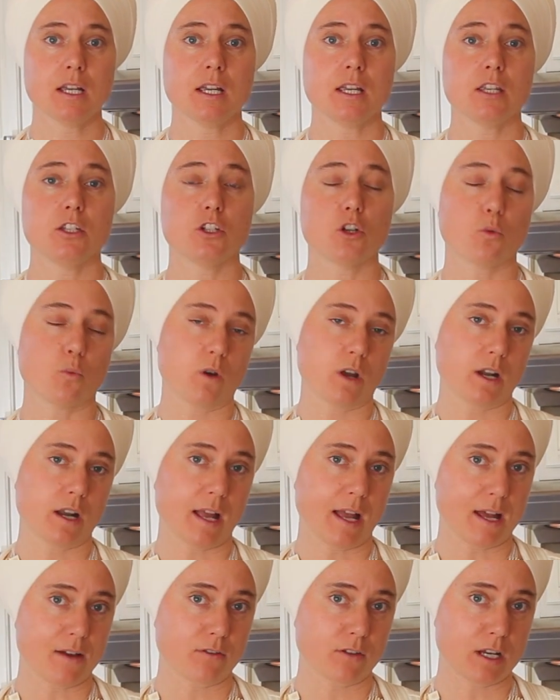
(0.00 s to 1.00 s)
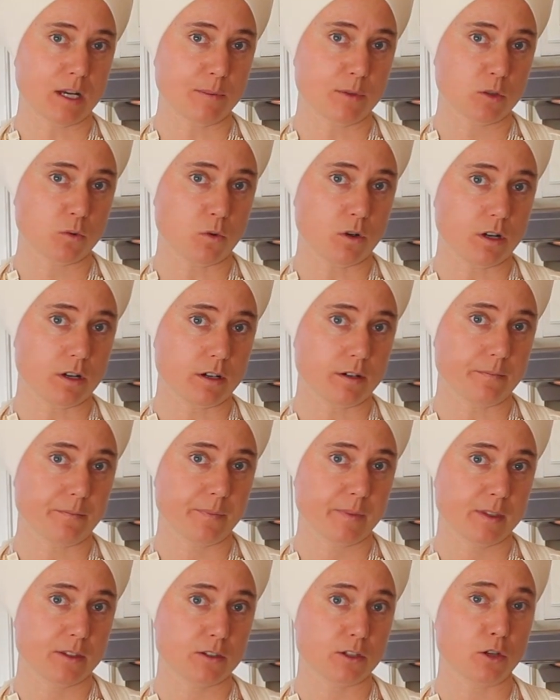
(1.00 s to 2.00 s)
you do 1.5 cups water.
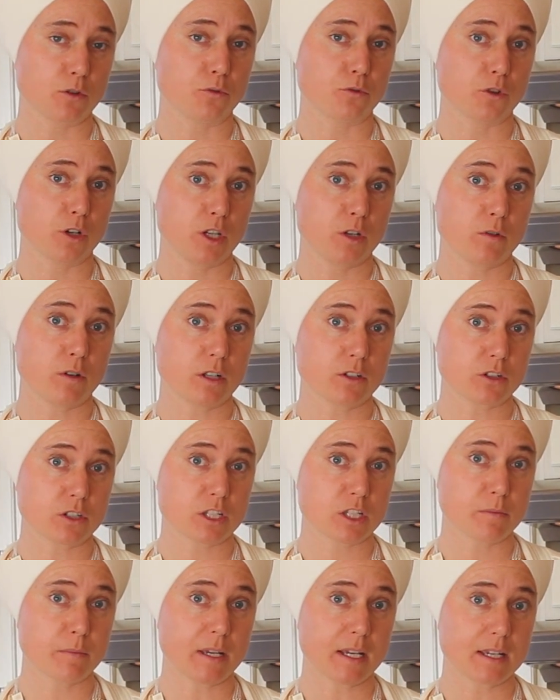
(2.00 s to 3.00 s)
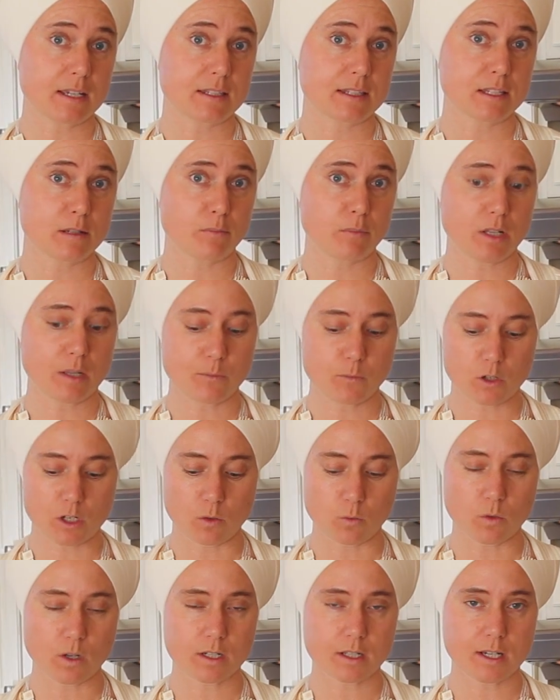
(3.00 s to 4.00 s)
So for you all, just to make it simple, I'm
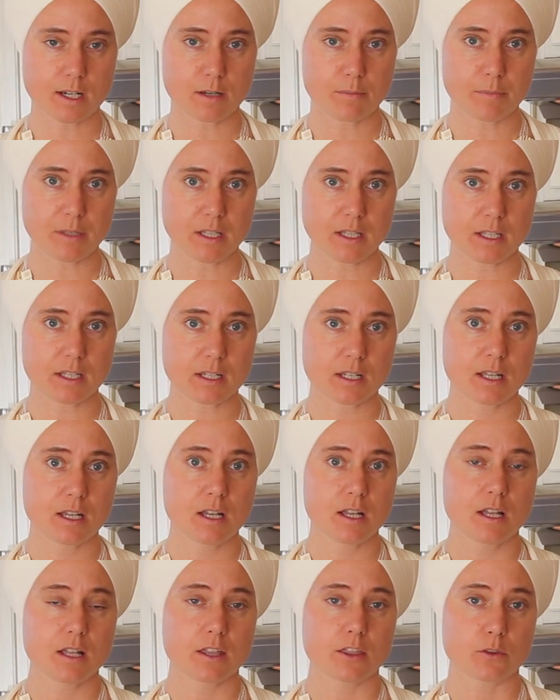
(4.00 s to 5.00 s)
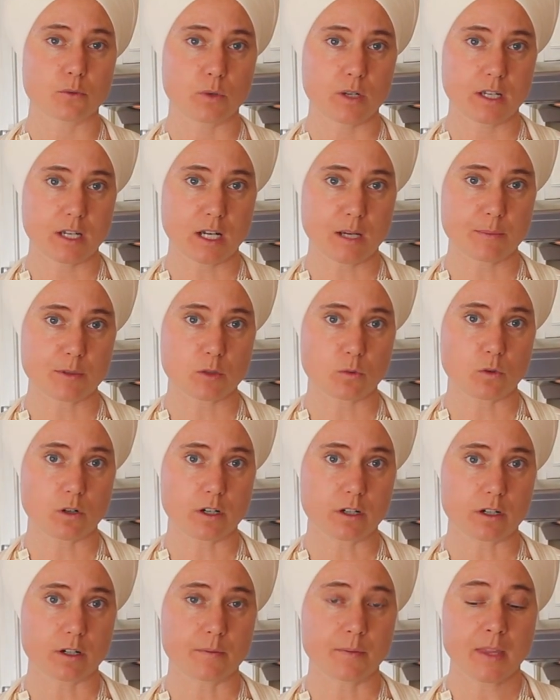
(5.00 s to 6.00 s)
doing 1 cup millet, 3 cups
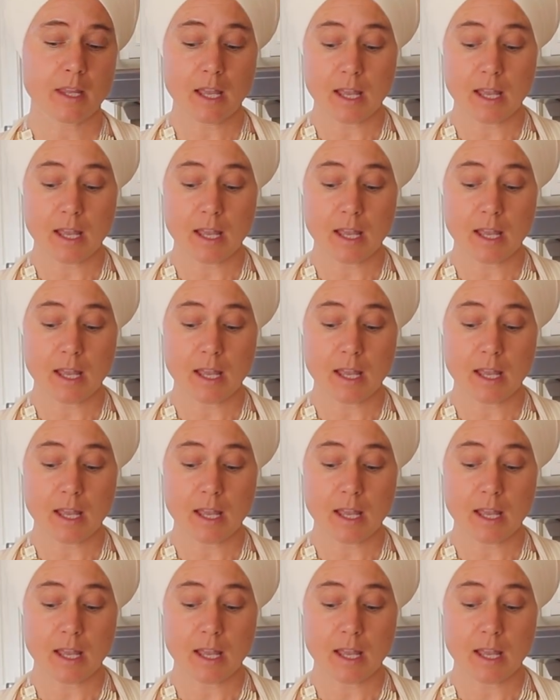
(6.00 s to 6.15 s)
water.